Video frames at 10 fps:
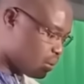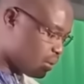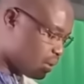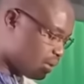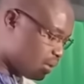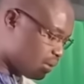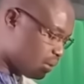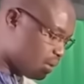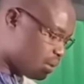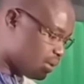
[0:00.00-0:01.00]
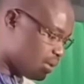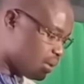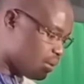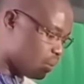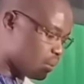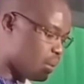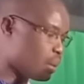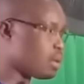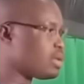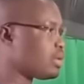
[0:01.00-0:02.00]
I would like to congratulate the
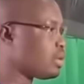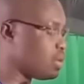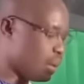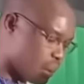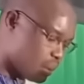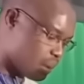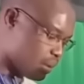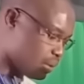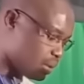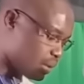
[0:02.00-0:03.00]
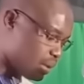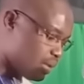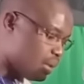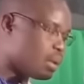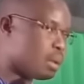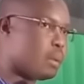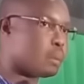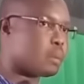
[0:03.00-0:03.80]
members of the boards of directors,